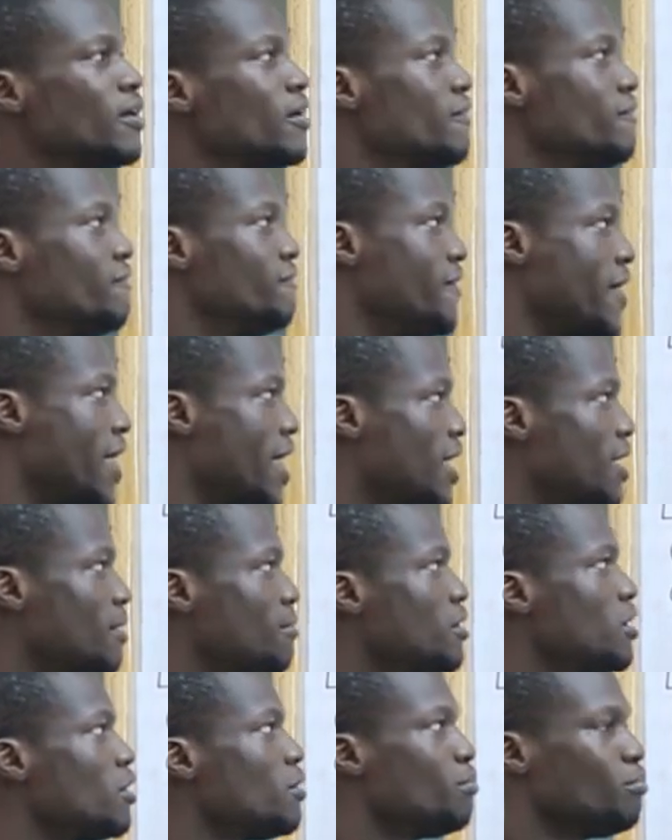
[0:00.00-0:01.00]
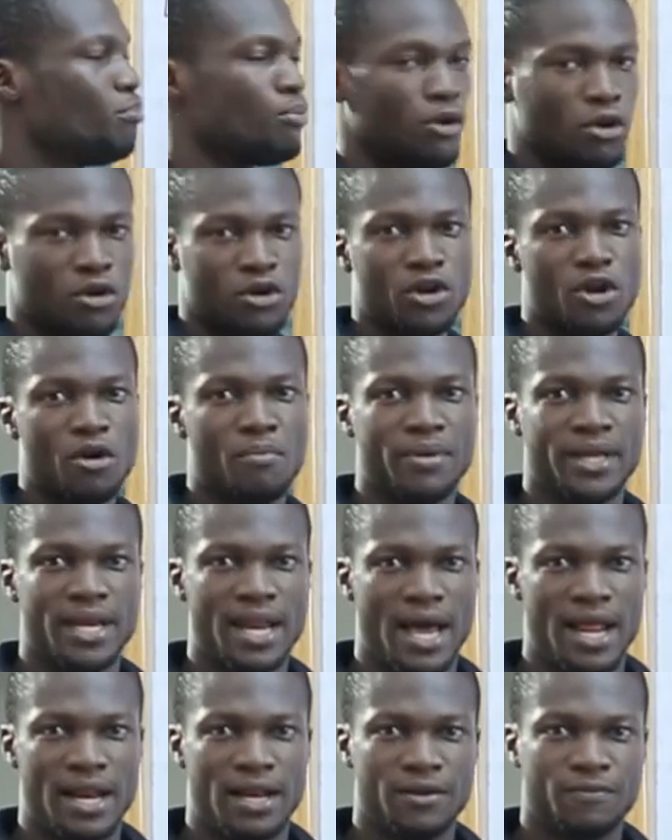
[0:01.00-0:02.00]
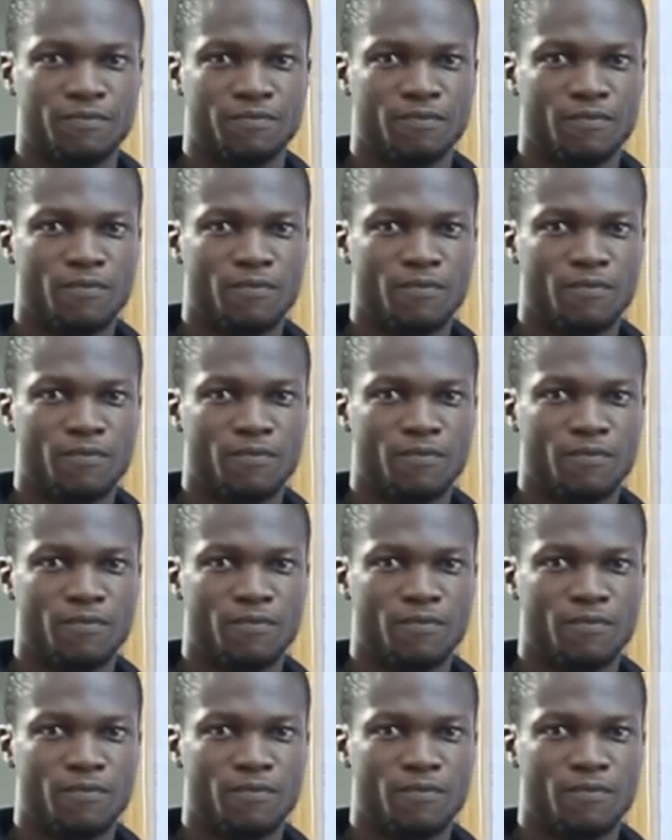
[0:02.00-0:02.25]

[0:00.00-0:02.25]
Verb pronominal.